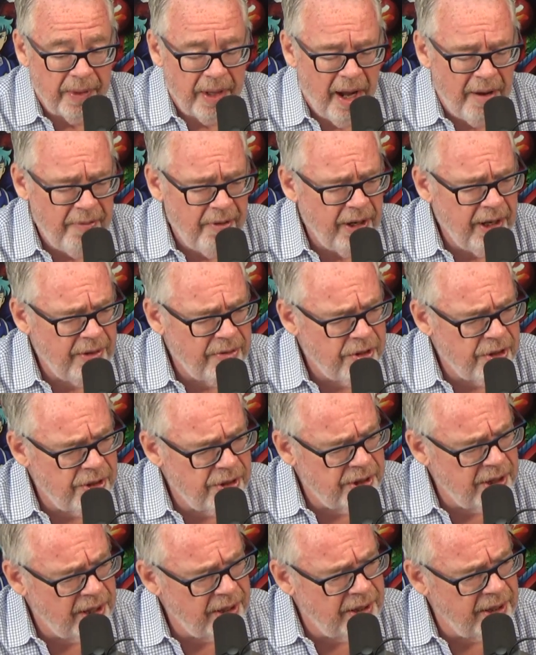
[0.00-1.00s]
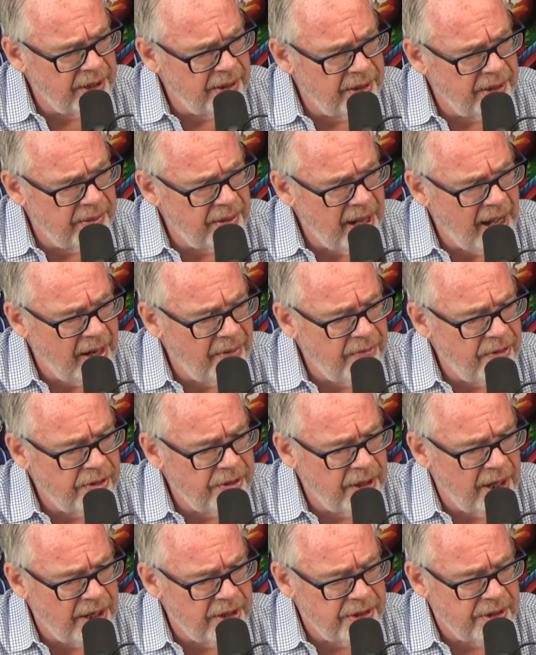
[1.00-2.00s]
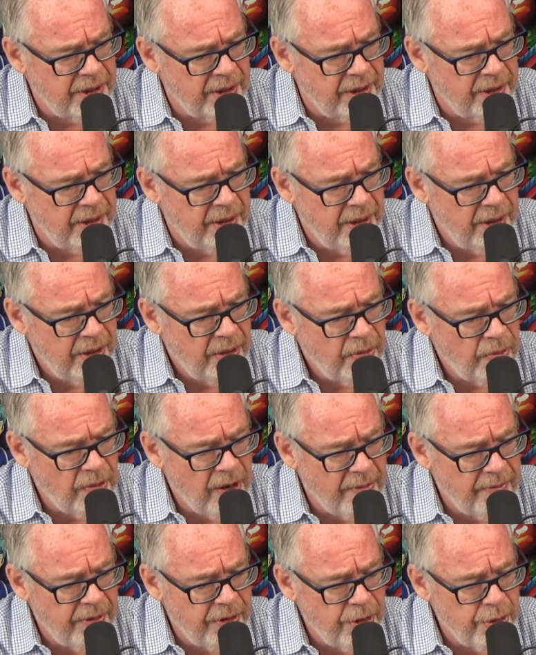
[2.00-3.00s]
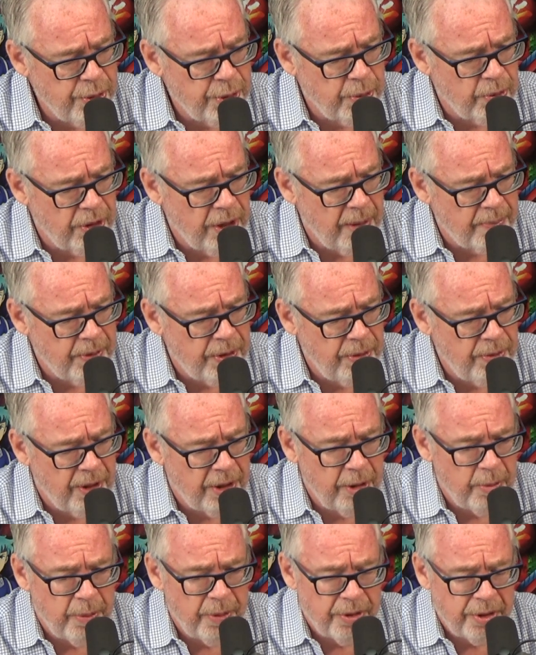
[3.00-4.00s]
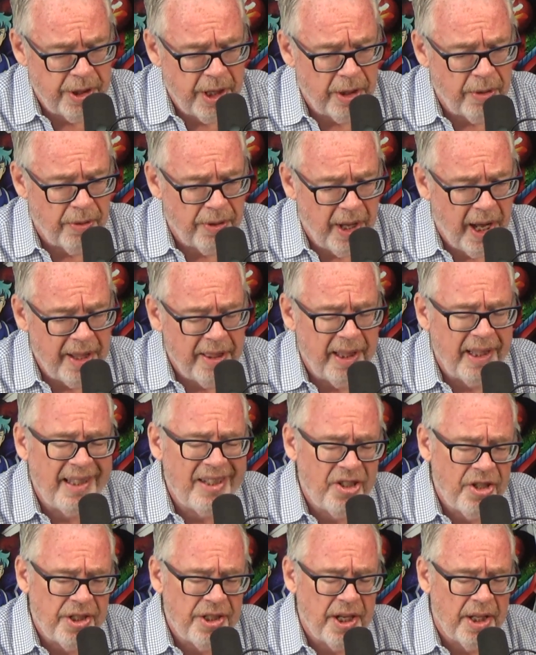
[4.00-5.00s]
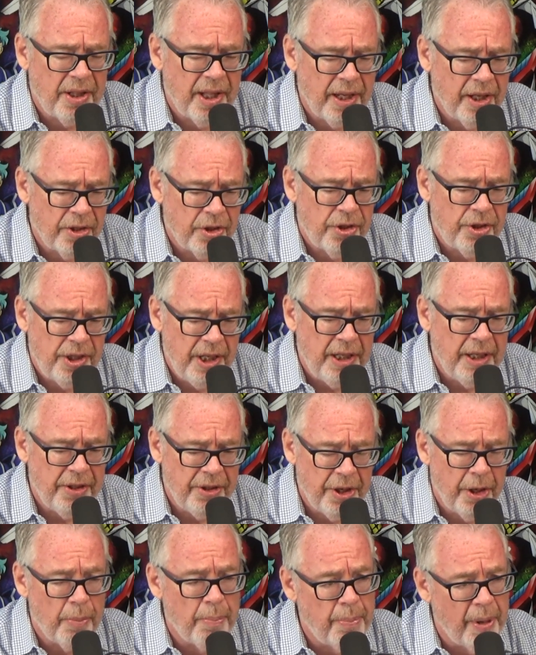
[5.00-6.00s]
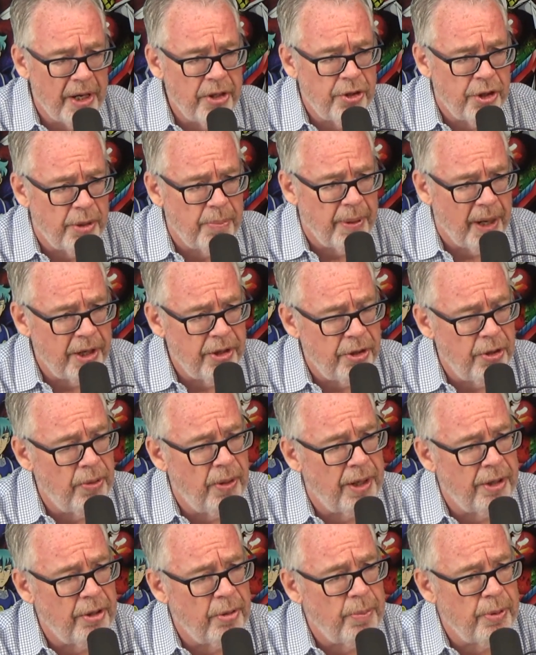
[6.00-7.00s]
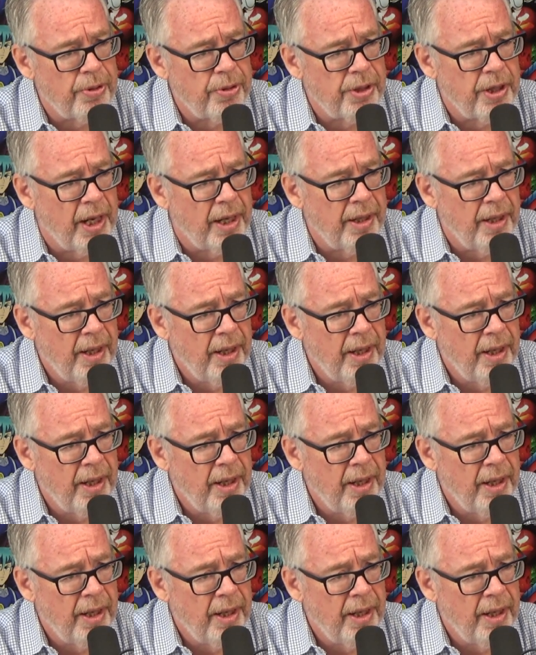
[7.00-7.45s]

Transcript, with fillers: I forget if she said that advertising revenues were up 200%, or I think she said they exceeded their budget by 200%.